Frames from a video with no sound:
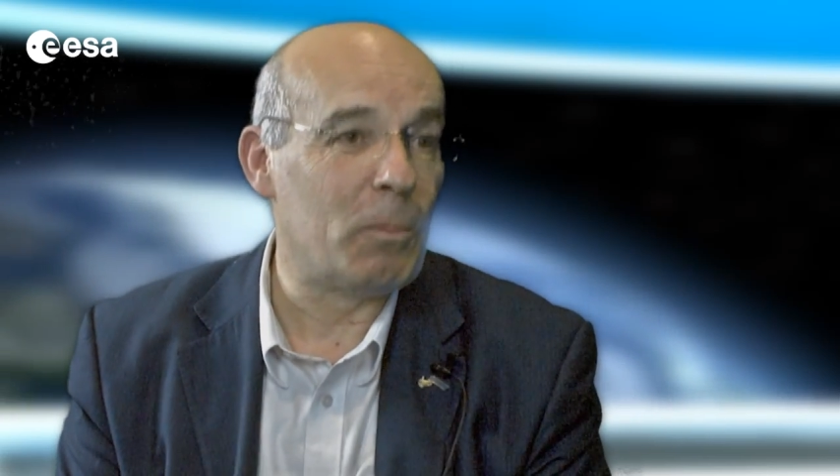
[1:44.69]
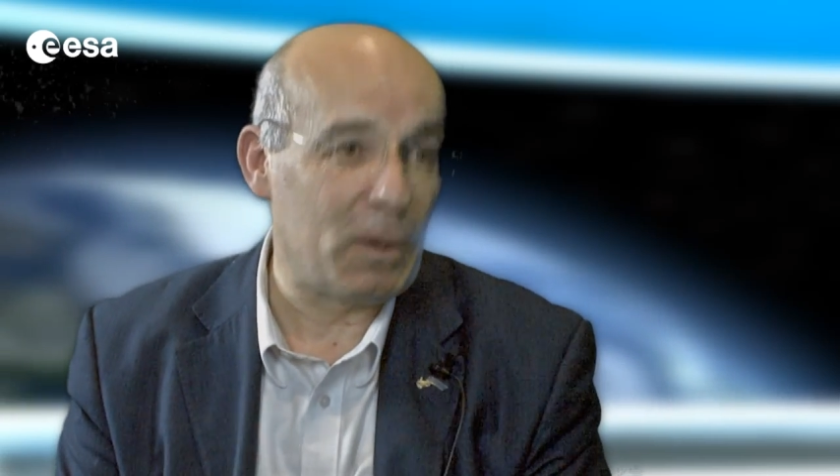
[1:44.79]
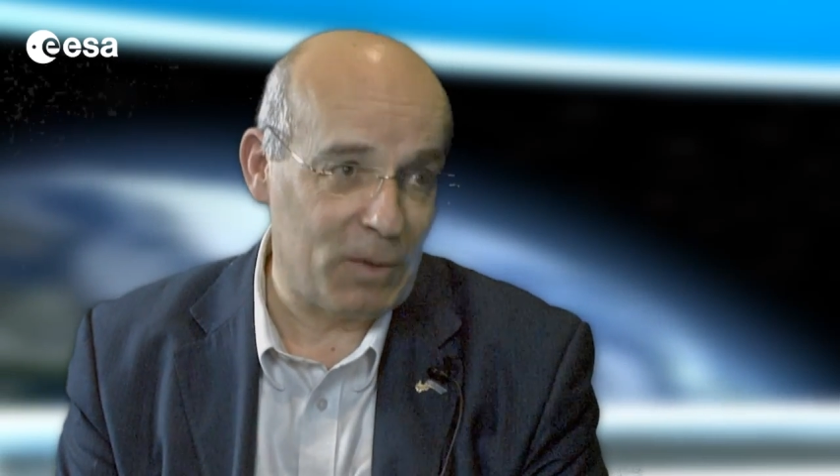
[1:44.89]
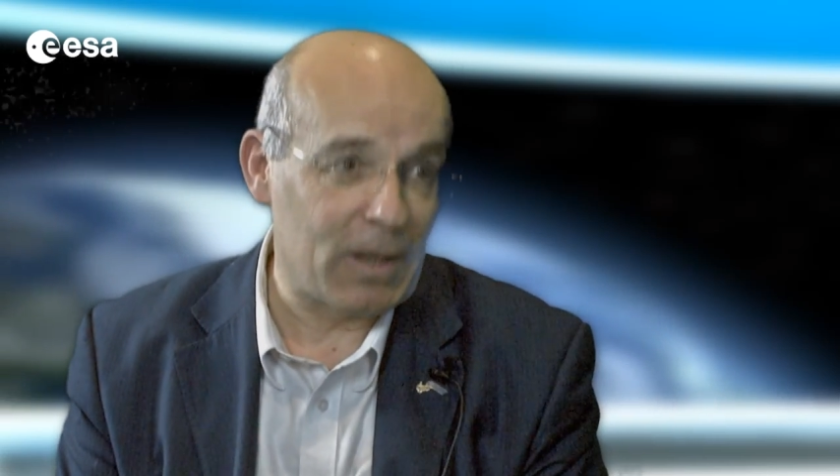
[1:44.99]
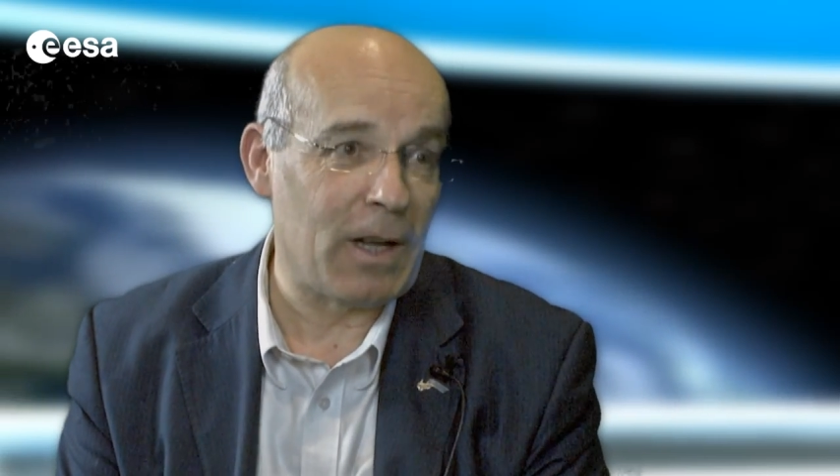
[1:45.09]

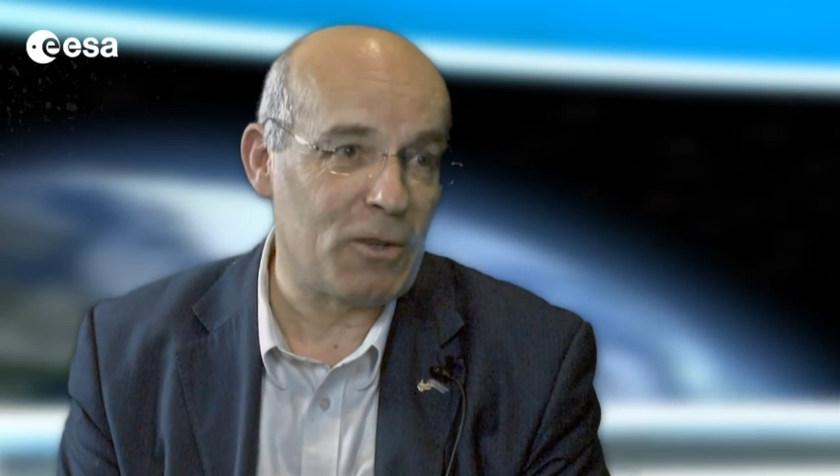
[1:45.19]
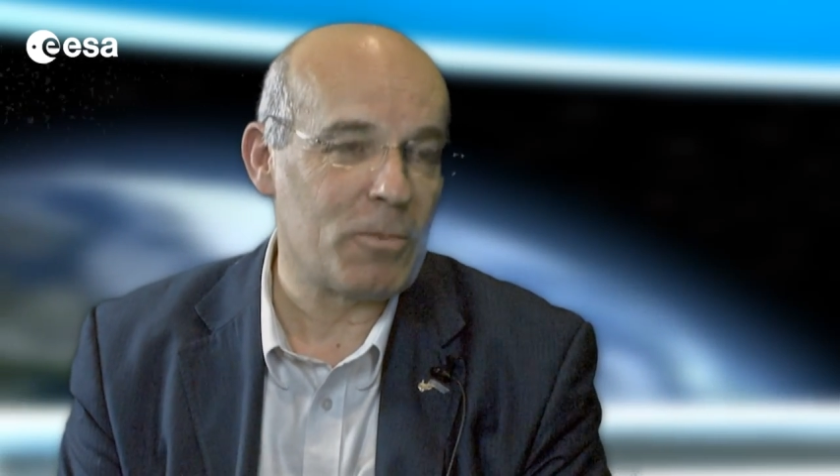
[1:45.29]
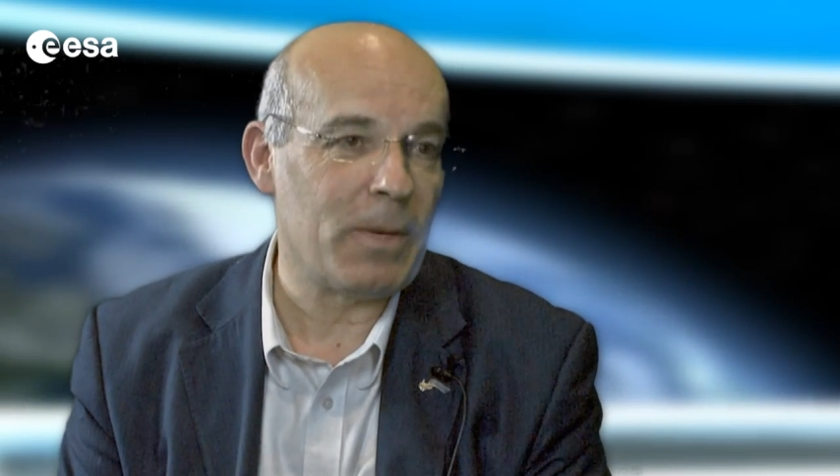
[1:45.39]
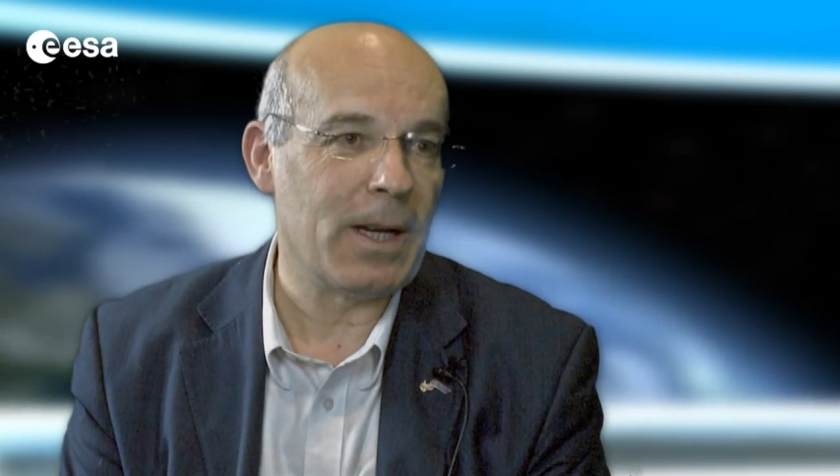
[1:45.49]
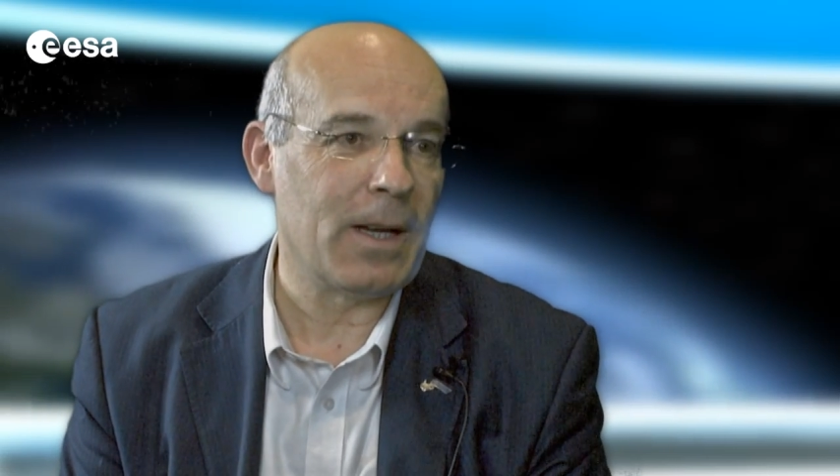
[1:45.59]
perfect
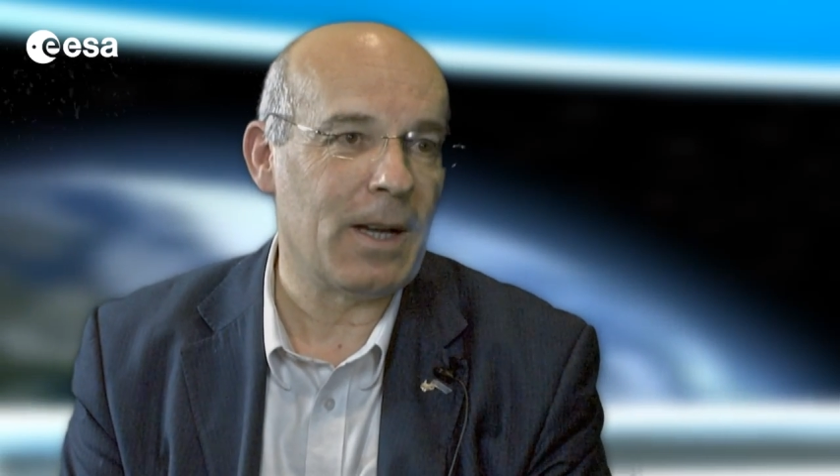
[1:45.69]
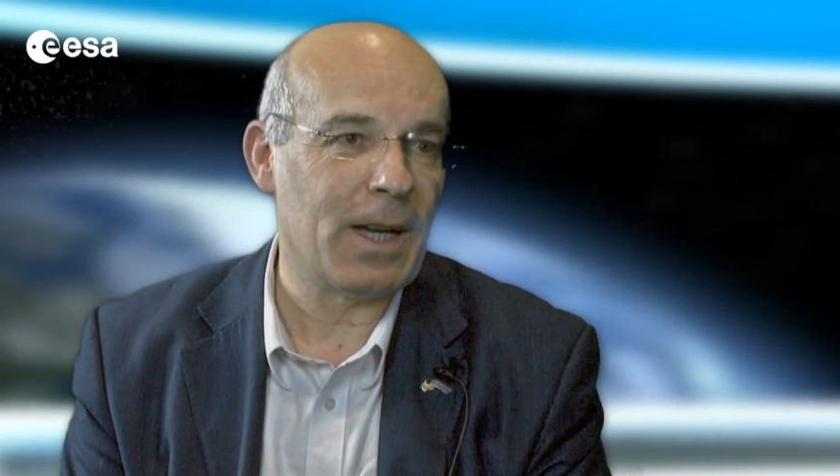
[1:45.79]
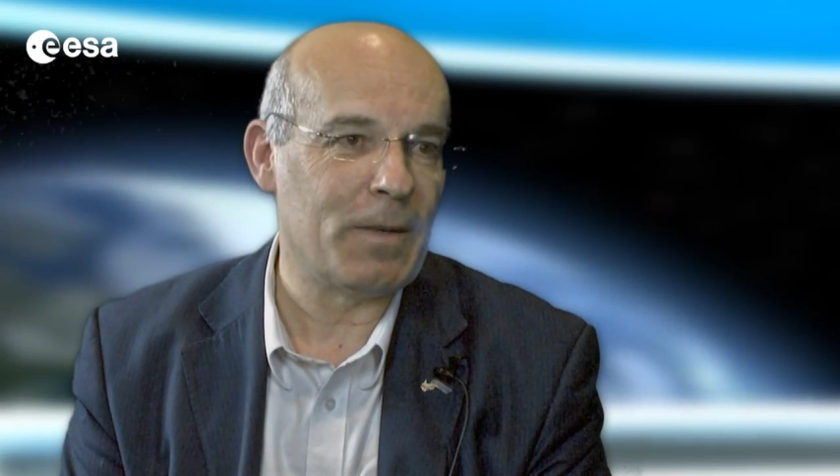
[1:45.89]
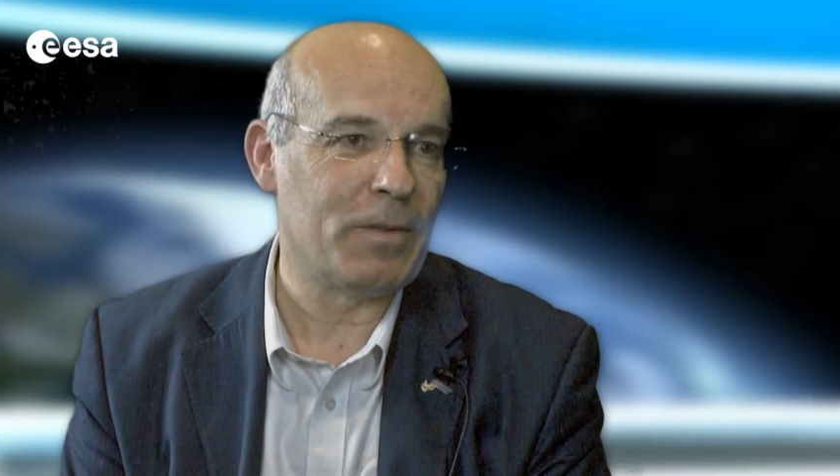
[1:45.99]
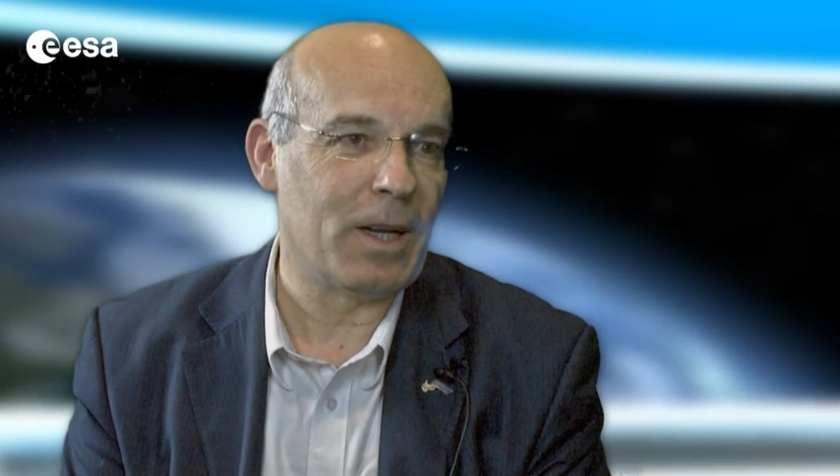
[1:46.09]
launch by
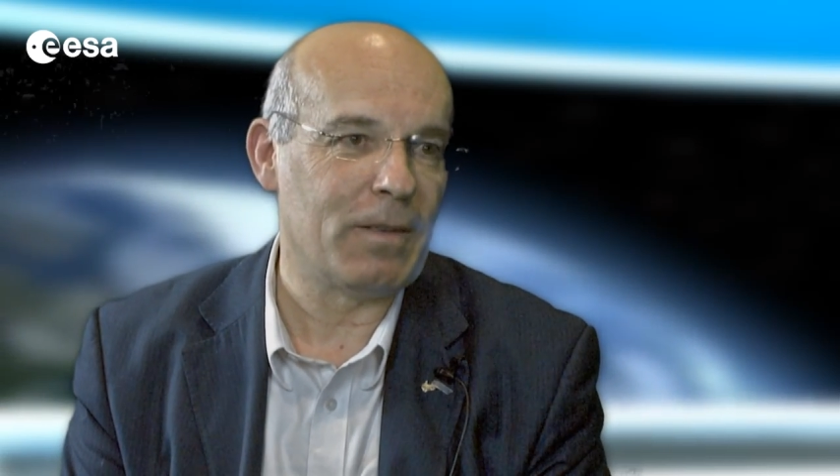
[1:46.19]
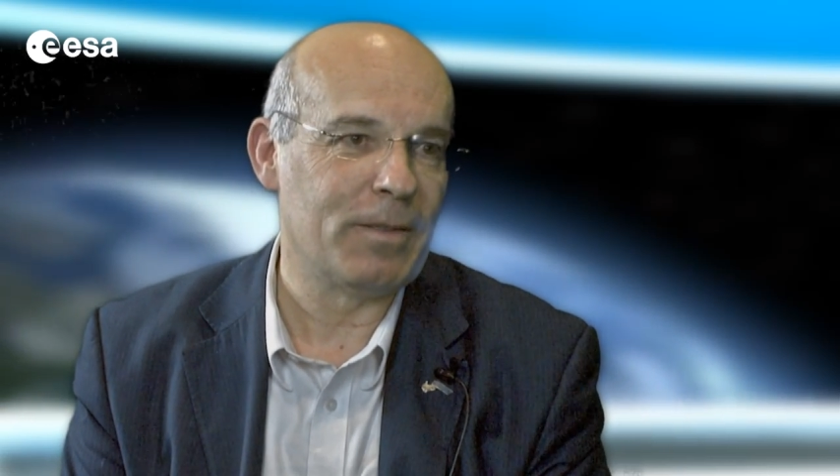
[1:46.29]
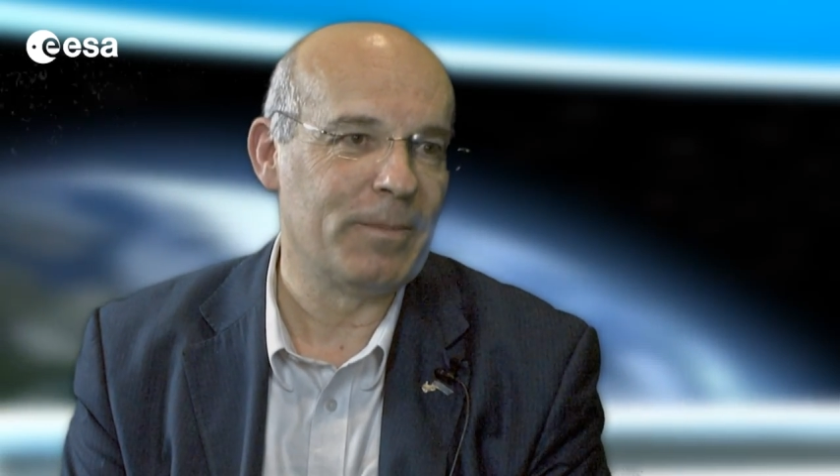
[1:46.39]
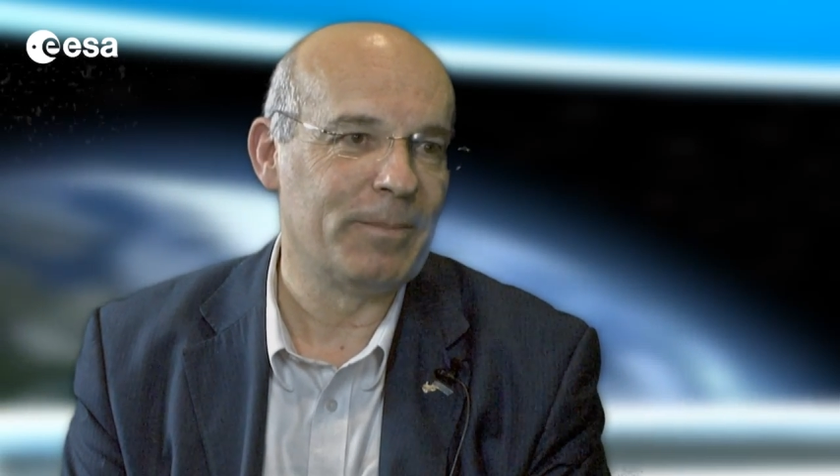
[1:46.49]
Ariane 5.